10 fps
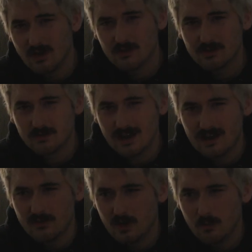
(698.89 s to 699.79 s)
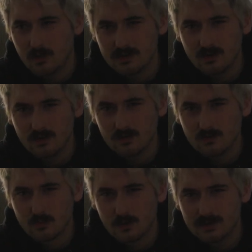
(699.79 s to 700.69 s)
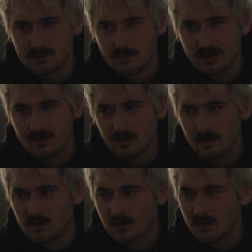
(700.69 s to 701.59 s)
also kind of all wanted her, or wanted to be her.